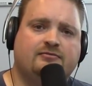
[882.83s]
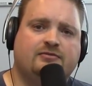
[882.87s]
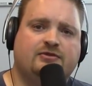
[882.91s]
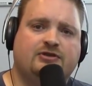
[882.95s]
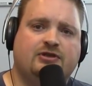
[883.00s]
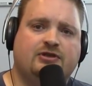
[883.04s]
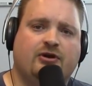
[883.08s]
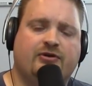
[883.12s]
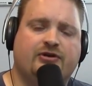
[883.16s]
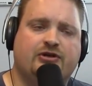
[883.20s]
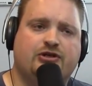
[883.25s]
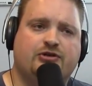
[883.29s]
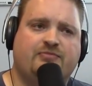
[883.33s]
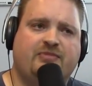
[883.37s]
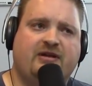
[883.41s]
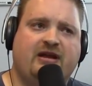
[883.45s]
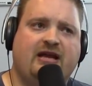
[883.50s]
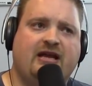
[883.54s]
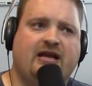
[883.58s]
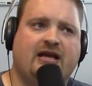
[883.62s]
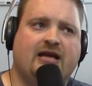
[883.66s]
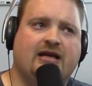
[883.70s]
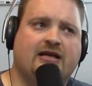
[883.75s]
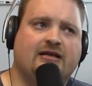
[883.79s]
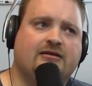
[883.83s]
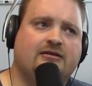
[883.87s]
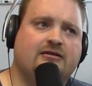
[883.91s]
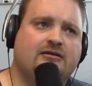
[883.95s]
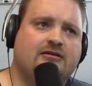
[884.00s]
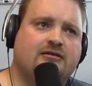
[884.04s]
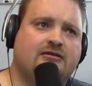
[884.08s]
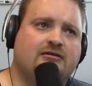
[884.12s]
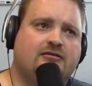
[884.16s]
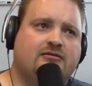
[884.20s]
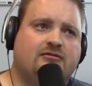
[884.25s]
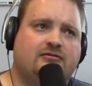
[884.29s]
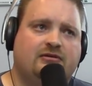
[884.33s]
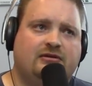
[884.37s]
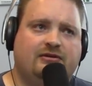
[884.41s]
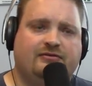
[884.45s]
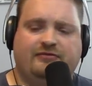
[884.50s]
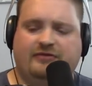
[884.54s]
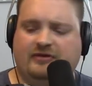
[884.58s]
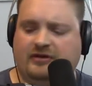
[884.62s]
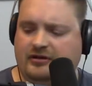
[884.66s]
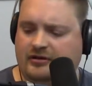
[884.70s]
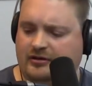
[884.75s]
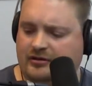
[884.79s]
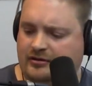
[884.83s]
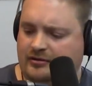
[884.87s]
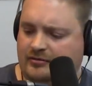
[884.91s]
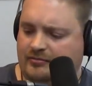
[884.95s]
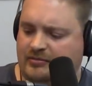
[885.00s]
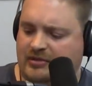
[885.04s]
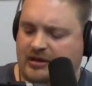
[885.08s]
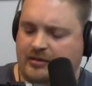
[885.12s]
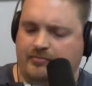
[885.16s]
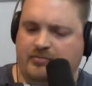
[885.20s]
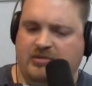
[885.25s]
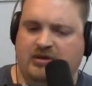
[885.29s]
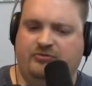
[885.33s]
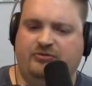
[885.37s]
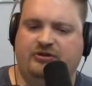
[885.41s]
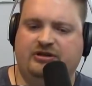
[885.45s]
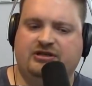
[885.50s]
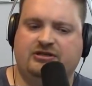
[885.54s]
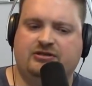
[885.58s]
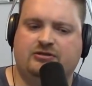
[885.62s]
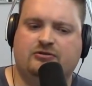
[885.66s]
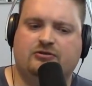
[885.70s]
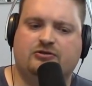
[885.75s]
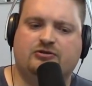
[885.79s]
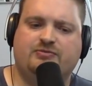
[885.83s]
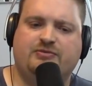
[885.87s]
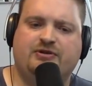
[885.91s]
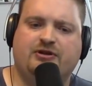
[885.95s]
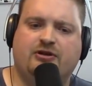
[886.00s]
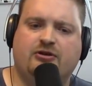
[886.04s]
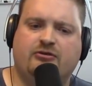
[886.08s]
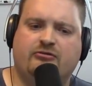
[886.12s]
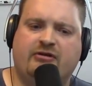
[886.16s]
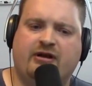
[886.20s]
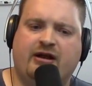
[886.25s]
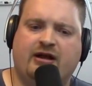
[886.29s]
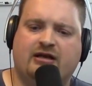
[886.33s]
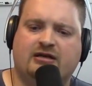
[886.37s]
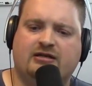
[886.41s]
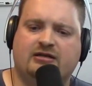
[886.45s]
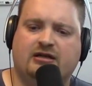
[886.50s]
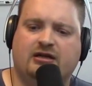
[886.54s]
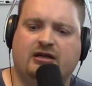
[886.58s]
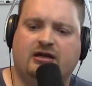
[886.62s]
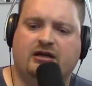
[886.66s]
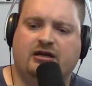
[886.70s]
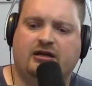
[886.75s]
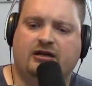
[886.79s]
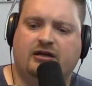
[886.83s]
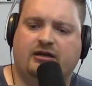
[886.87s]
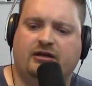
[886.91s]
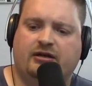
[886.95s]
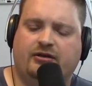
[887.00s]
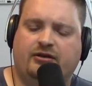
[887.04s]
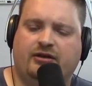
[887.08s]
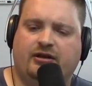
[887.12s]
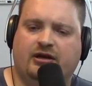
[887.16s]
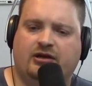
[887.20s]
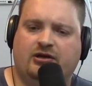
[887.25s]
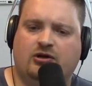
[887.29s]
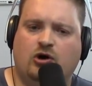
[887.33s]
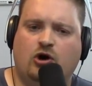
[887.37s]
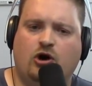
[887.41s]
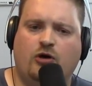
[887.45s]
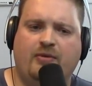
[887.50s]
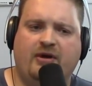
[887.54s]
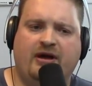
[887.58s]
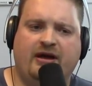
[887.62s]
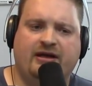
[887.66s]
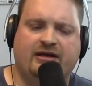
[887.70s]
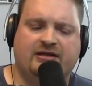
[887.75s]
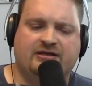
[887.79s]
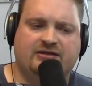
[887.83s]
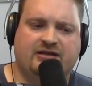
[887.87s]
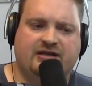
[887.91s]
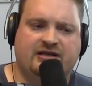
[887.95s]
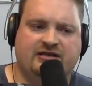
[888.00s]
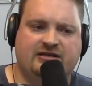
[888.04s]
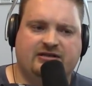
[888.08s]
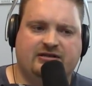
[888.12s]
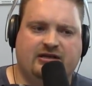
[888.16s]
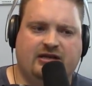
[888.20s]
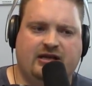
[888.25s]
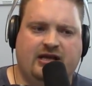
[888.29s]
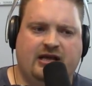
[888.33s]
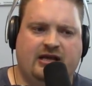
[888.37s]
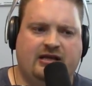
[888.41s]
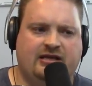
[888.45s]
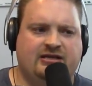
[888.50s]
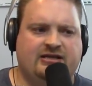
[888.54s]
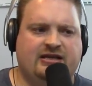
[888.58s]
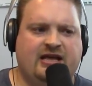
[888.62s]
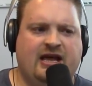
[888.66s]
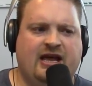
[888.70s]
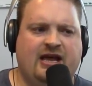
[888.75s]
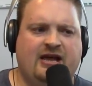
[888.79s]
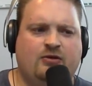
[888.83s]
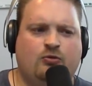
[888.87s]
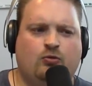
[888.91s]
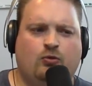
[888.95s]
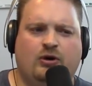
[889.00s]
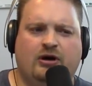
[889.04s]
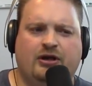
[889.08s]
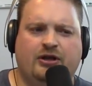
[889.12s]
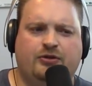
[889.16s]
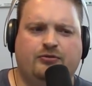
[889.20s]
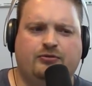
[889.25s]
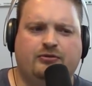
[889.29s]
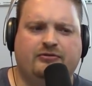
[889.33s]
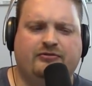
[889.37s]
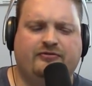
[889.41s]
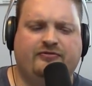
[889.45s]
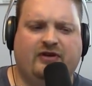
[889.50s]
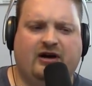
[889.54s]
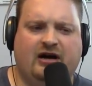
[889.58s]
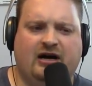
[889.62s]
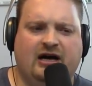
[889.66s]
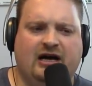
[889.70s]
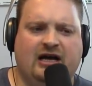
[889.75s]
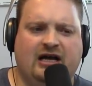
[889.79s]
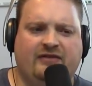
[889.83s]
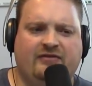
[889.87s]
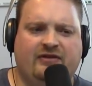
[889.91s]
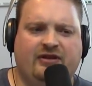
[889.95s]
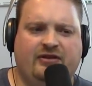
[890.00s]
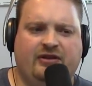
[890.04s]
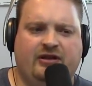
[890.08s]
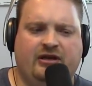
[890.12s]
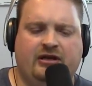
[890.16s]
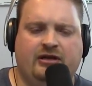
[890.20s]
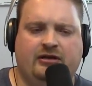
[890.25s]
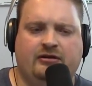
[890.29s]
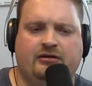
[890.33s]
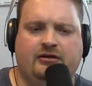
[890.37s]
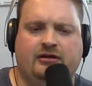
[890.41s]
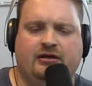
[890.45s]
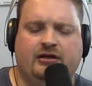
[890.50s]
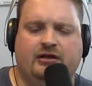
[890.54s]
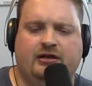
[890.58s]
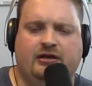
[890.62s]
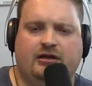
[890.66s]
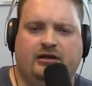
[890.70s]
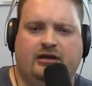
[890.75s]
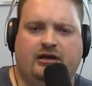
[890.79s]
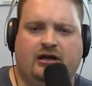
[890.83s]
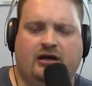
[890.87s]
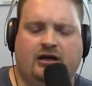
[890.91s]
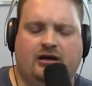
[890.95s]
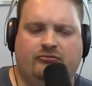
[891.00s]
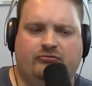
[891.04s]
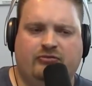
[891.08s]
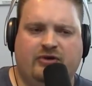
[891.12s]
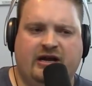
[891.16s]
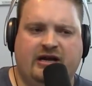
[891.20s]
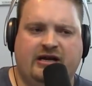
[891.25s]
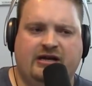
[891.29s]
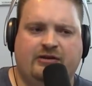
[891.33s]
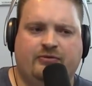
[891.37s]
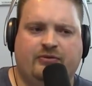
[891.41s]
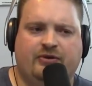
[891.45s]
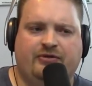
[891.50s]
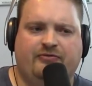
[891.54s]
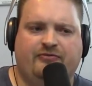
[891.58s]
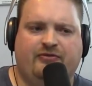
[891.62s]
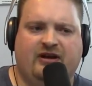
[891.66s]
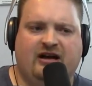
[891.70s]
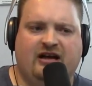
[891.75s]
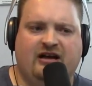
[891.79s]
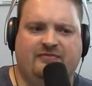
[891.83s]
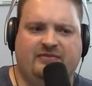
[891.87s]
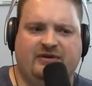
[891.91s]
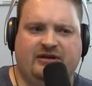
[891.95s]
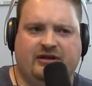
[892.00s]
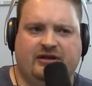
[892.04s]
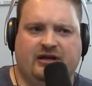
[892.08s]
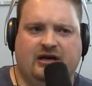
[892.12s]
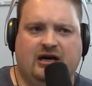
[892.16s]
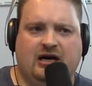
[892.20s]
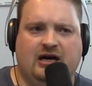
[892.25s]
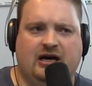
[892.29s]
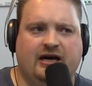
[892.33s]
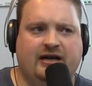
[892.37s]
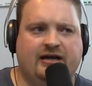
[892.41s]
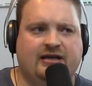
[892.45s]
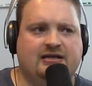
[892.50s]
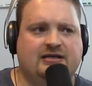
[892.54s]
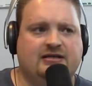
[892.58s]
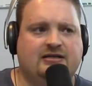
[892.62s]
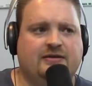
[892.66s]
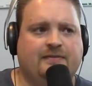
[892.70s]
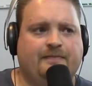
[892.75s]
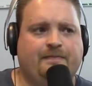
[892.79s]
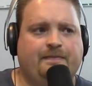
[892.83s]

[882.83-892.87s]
So in Japan, if my memory serves me correct, the Kobe is A1 through 5, and then rating with 5 being the highest.